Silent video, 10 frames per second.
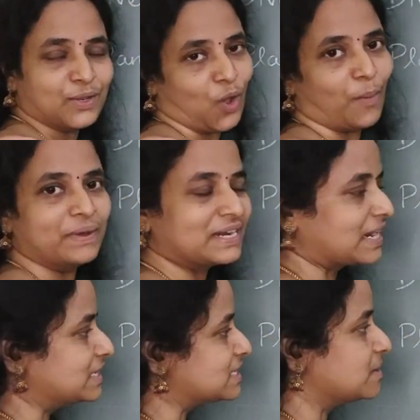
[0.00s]

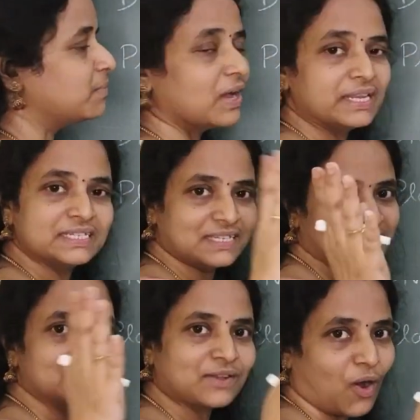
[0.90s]
Nomenclature. Biology
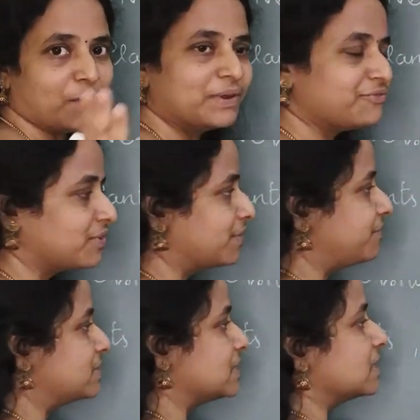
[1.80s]
is common for
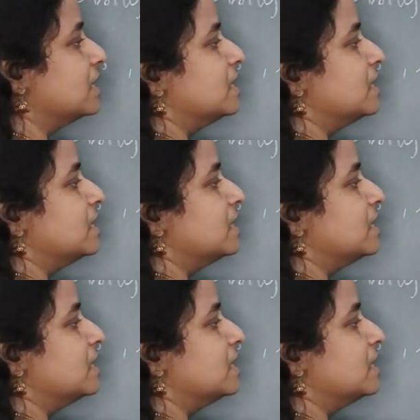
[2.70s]
everything.